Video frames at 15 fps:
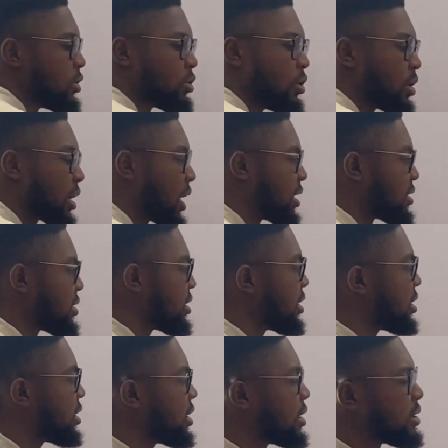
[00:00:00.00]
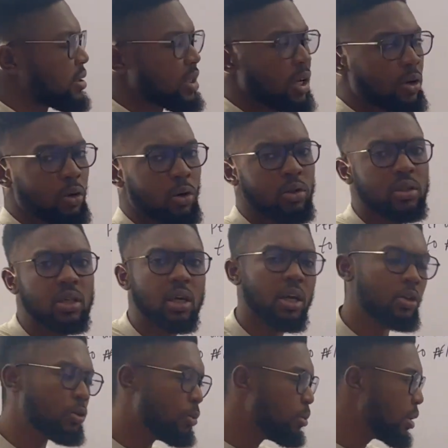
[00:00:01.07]
So you can see second year
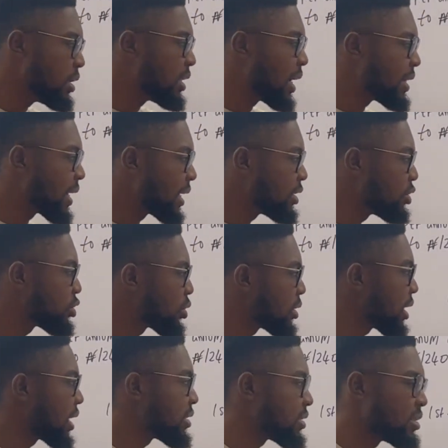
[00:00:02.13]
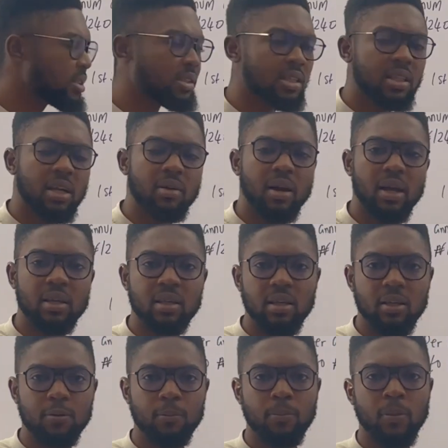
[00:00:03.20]
you made an additional 60 naira
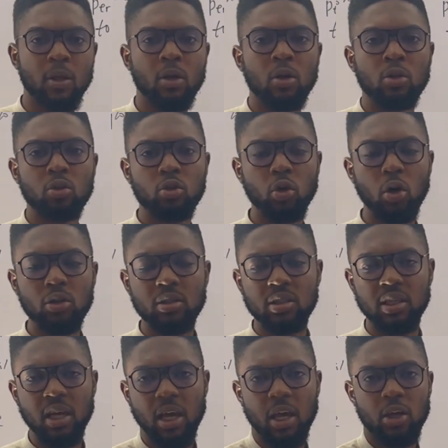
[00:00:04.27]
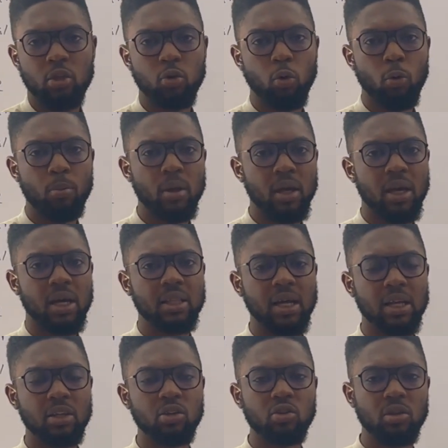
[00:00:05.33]
again. Third year you will make an
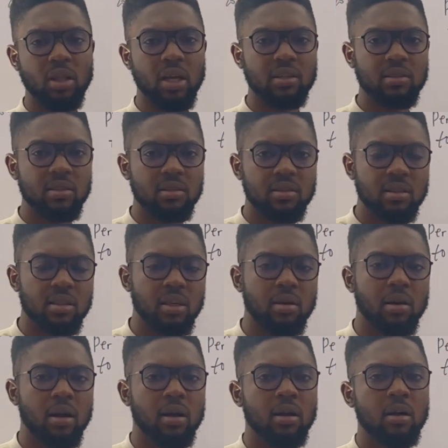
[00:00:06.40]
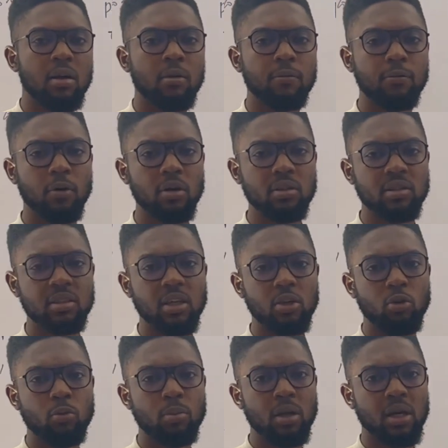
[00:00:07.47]
additional 60 naira. Fourth year
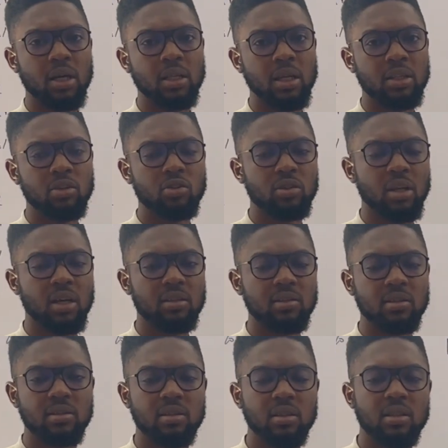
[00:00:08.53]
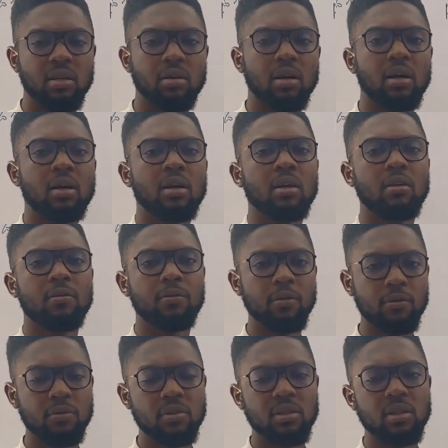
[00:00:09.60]
you make an additional 60 naira.
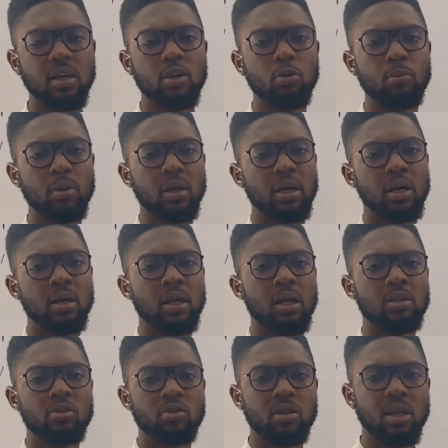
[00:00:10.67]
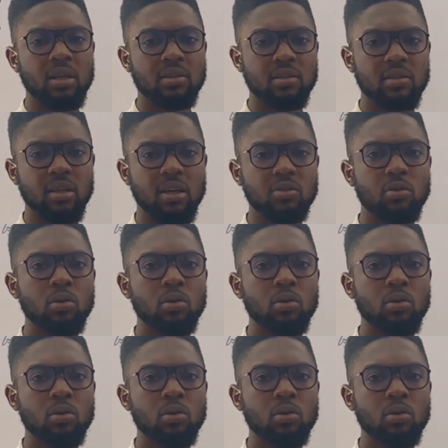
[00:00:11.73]
Fifth year you make an additional 60 naira.